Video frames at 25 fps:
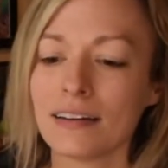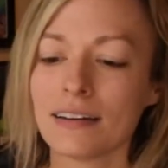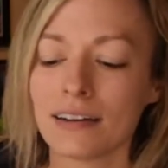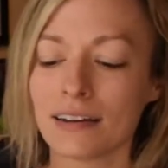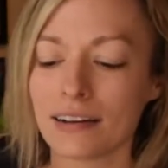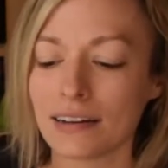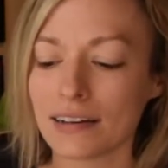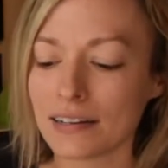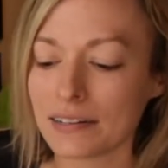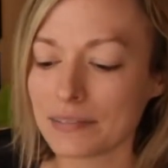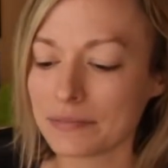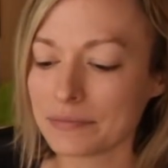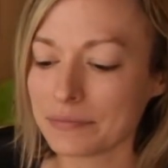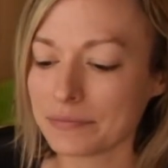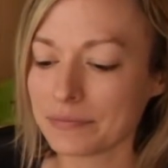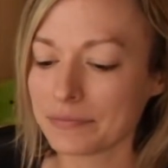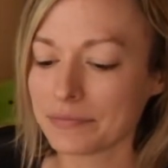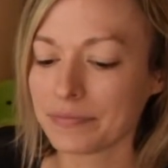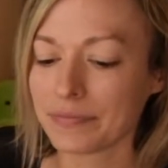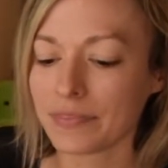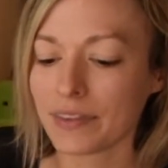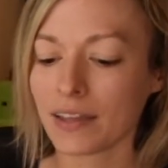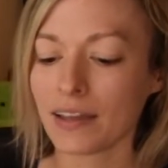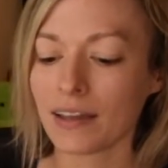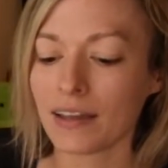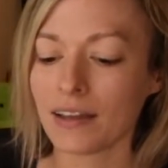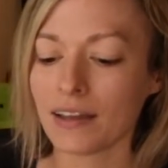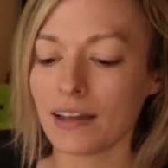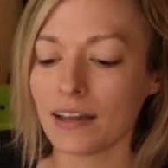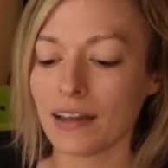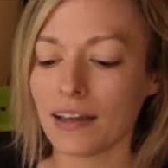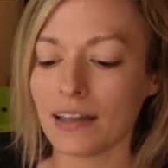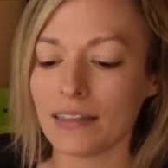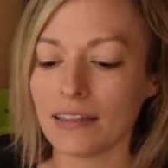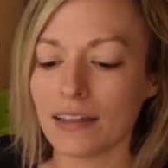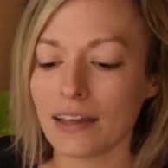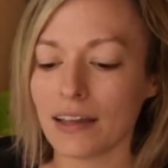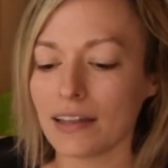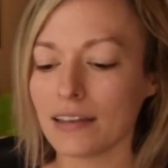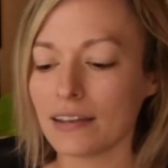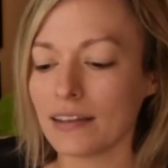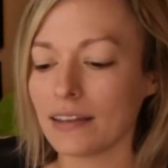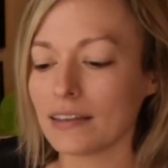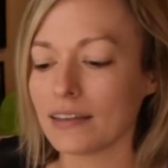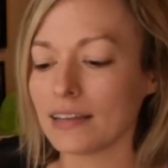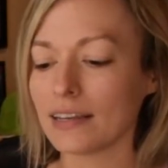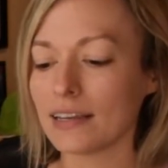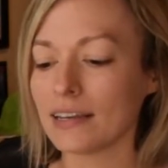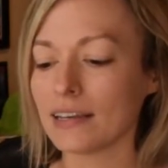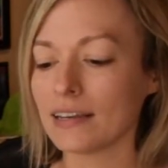And then
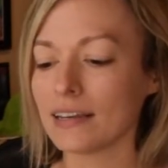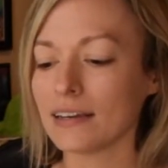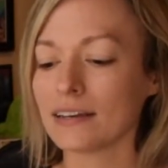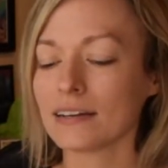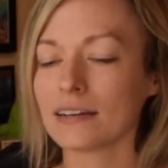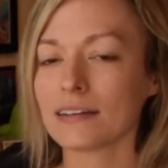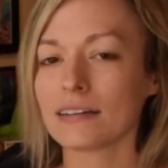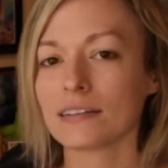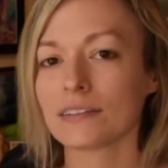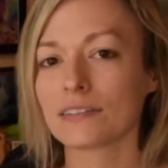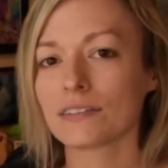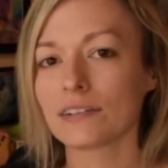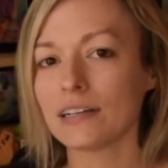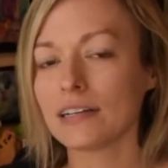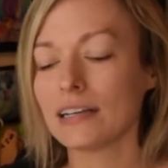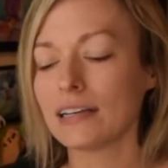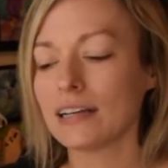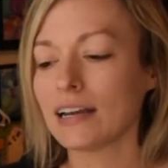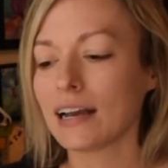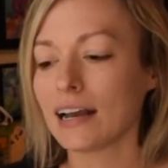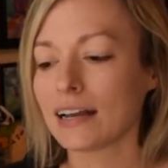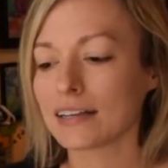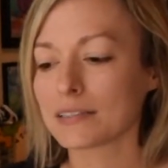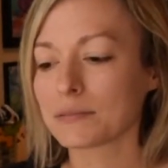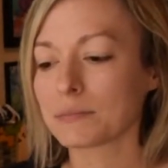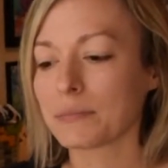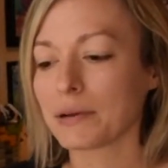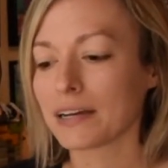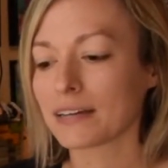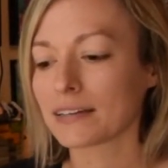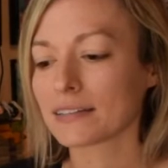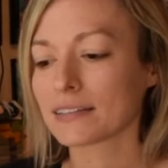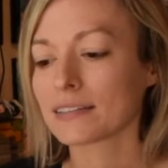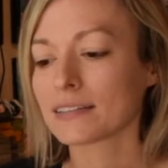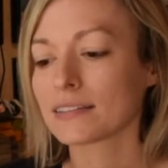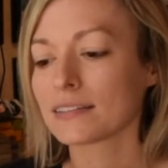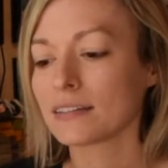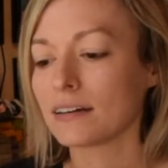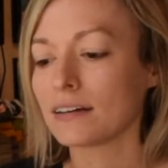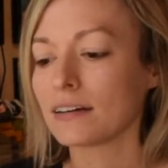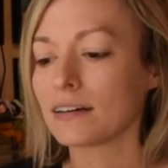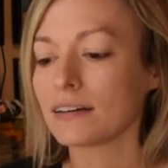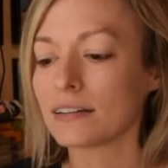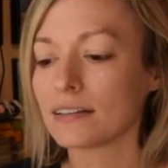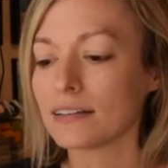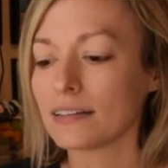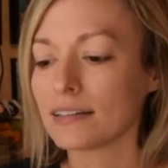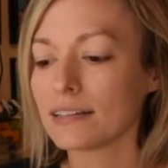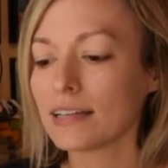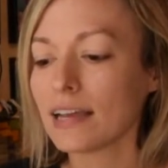the 3D aspects
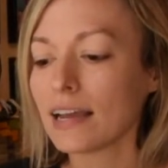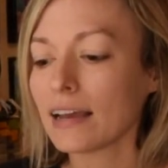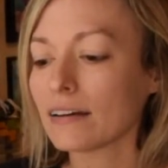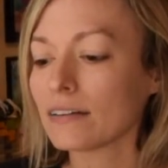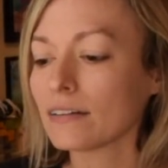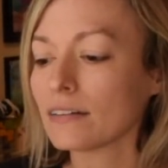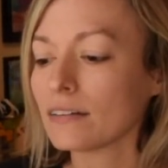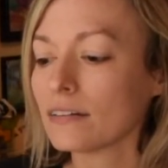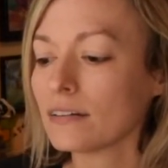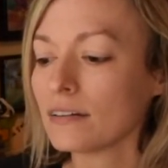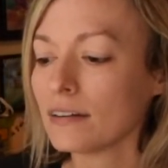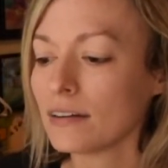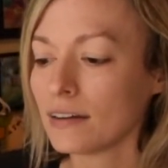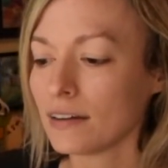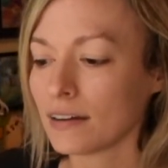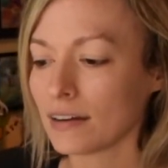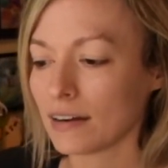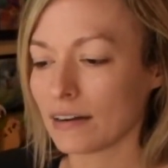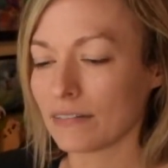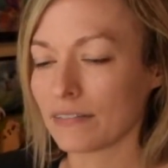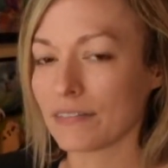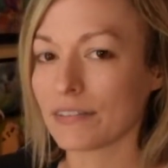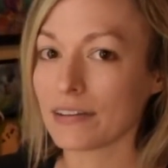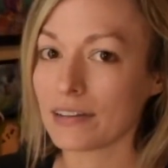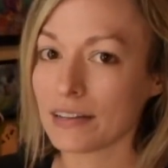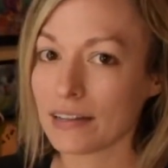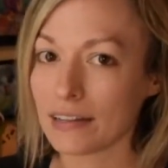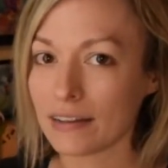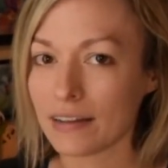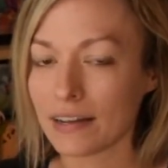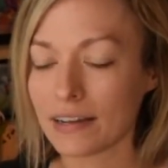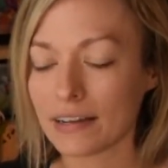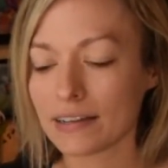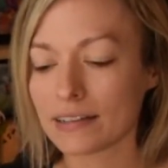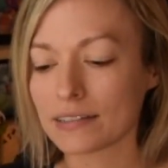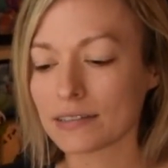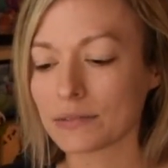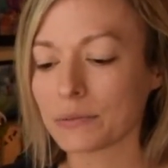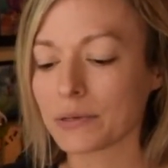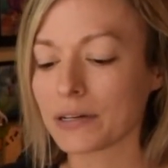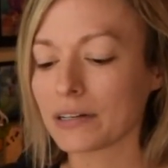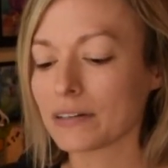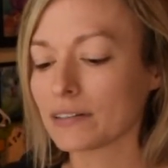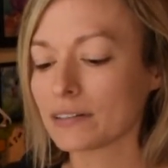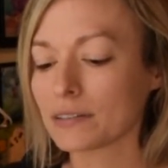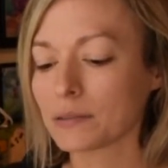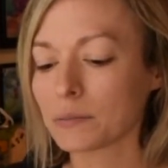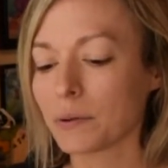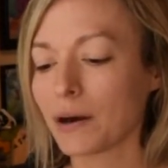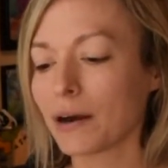on the tail I really like as
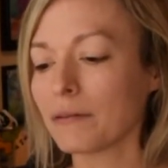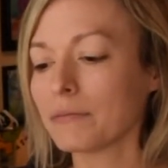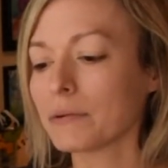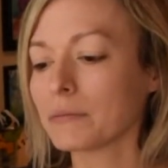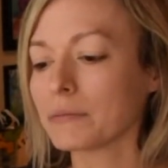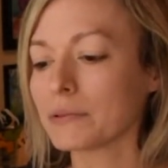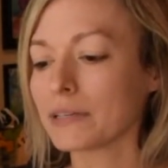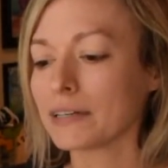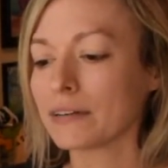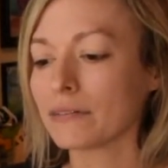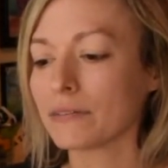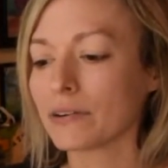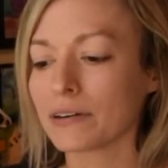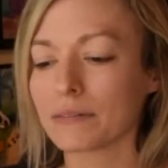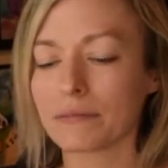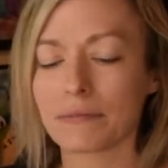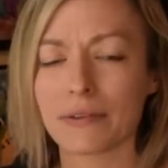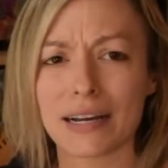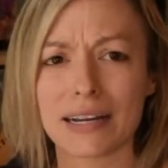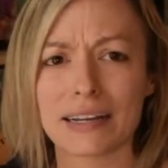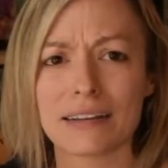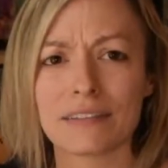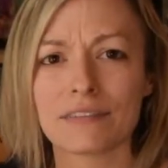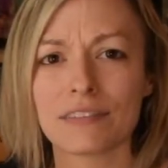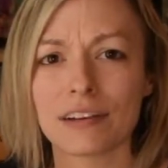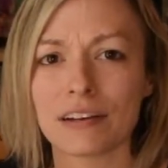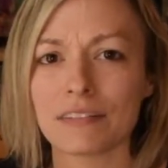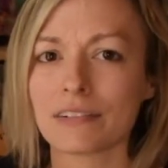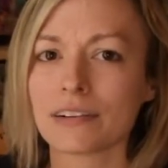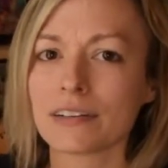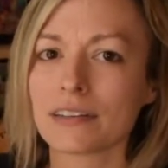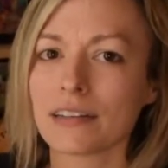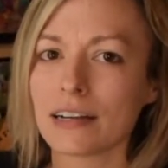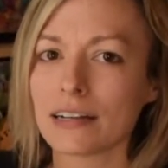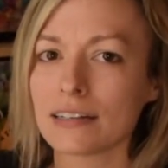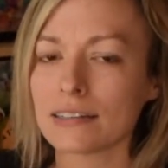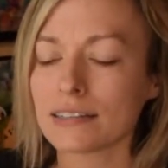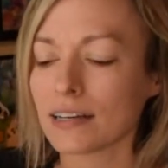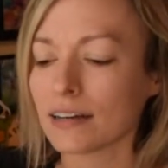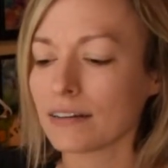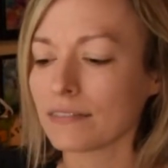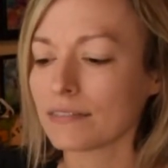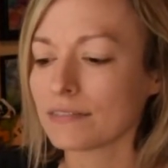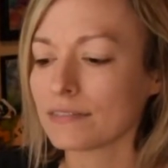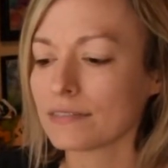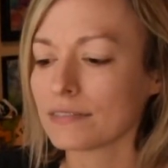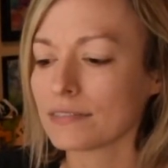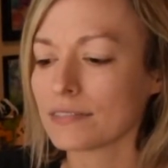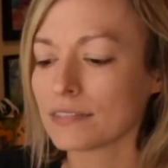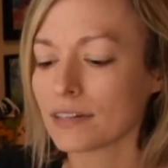well. It's probably one of my favorite things I've
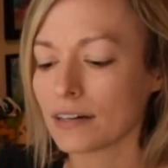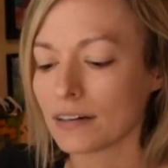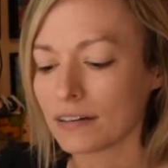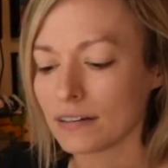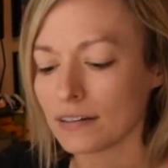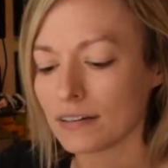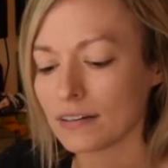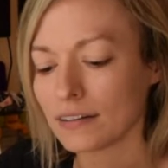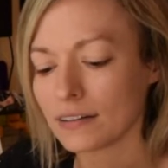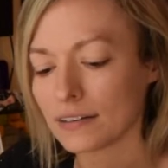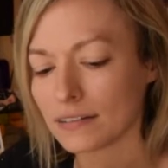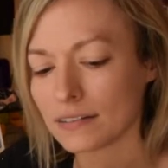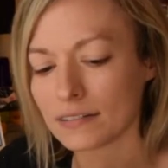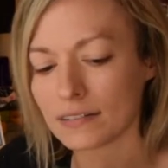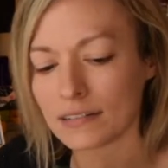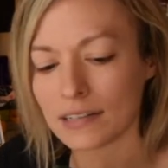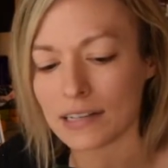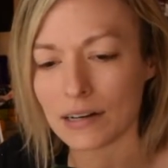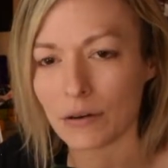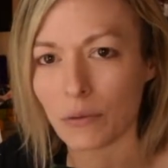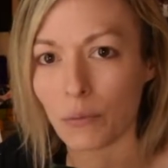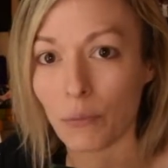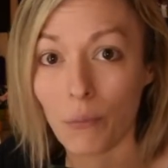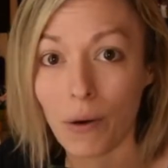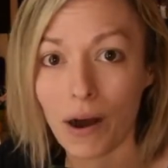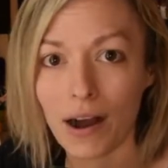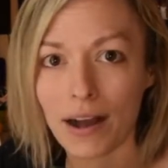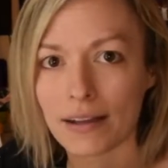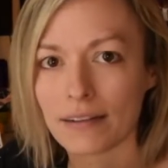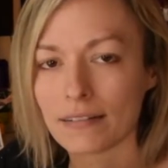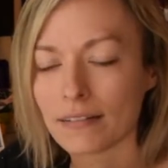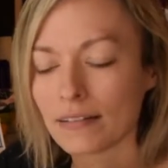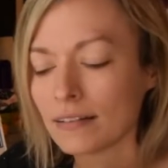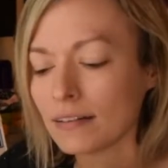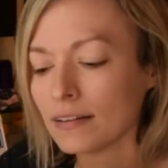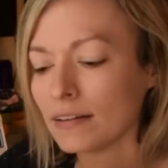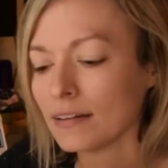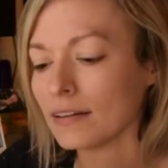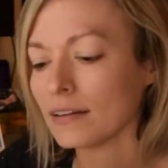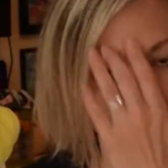done in a while.